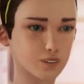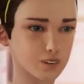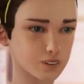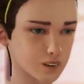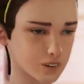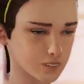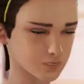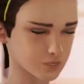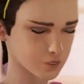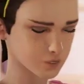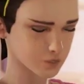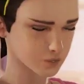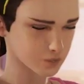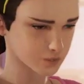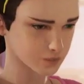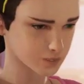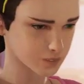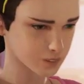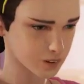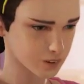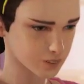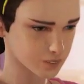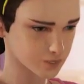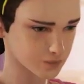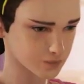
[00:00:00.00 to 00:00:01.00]
Whatever it
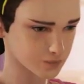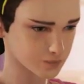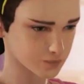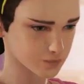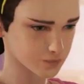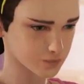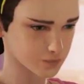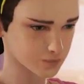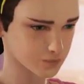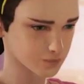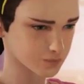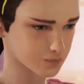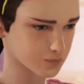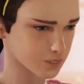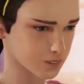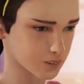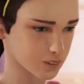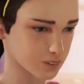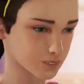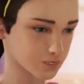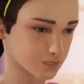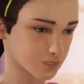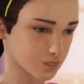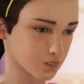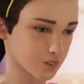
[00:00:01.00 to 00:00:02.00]
is,
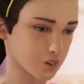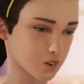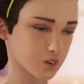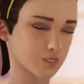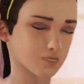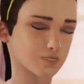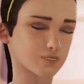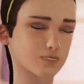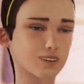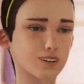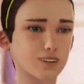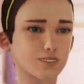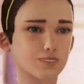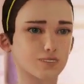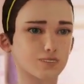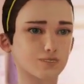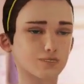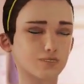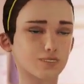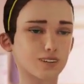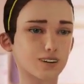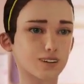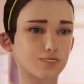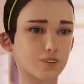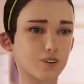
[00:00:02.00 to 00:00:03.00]
it looks like it
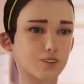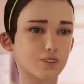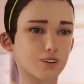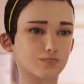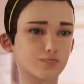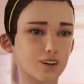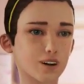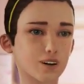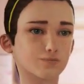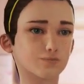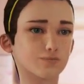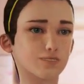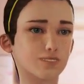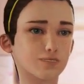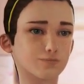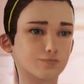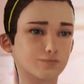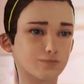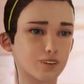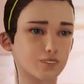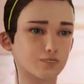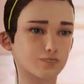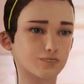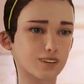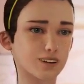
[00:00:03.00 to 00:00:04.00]
came out of our
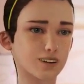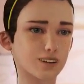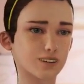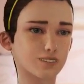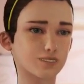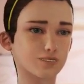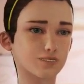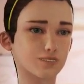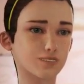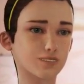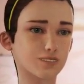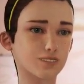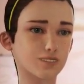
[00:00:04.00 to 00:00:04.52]
pirate phase.